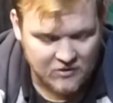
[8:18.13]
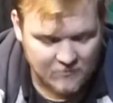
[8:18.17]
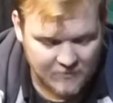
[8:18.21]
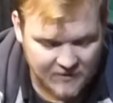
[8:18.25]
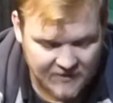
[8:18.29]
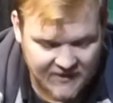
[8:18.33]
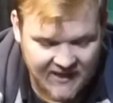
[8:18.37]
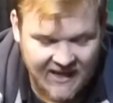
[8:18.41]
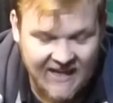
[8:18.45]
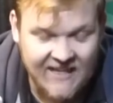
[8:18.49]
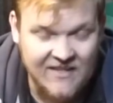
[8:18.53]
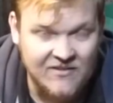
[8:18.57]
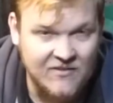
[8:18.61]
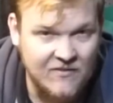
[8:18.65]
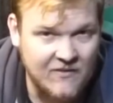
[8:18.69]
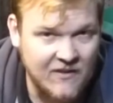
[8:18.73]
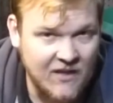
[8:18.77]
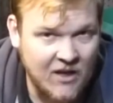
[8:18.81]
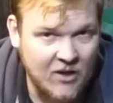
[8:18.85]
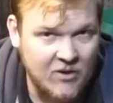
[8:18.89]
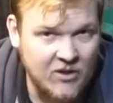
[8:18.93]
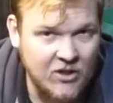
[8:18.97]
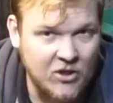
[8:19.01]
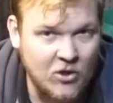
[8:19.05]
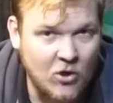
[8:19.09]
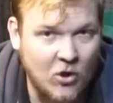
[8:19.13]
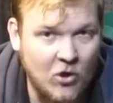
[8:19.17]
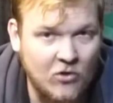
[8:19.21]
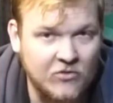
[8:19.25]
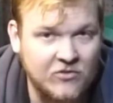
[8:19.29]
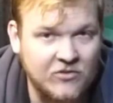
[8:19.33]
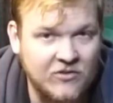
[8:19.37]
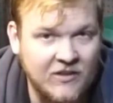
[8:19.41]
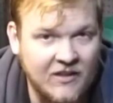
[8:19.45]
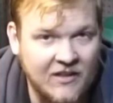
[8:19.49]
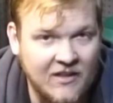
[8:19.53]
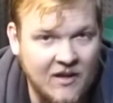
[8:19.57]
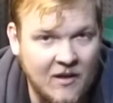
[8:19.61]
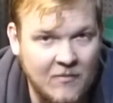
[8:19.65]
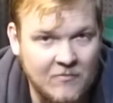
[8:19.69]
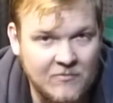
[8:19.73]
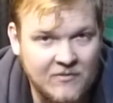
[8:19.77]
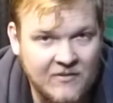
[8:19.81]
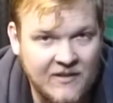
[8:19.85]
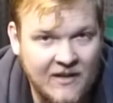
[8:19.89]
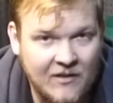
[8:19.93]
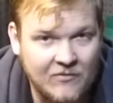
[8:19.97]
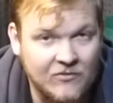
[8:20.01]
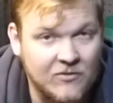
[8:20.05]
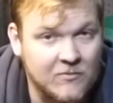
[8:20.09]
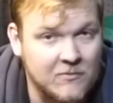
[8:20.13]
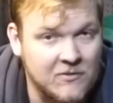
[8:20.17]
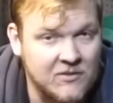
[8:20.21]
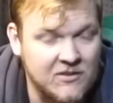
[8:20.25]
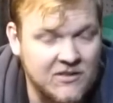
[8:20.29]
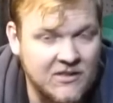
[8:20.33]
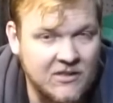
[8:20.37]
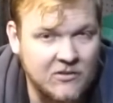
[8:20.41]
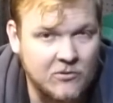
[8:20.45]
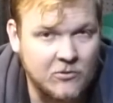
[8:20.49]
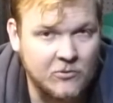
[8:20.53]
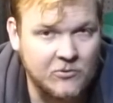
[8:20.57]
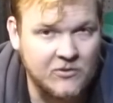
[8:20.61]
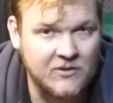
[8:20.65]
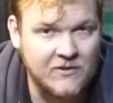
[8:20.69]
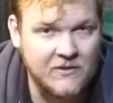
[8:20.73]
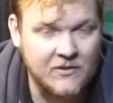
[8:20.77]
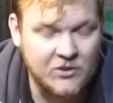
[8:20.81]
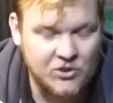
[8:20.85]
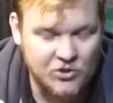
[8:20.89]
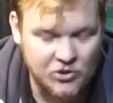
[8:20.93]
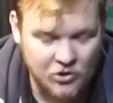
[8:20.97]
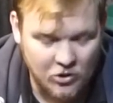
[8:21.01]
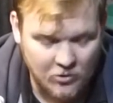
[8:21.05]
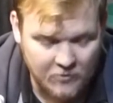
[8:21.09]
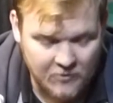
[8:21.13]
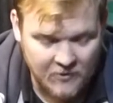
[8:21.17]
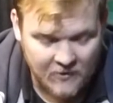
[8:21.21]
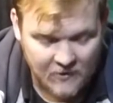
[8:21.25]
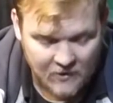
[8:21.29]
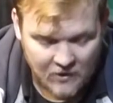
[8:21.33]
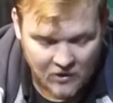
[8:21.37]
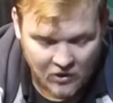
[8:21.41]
But that isn't the only cost that comes down to materials in this job.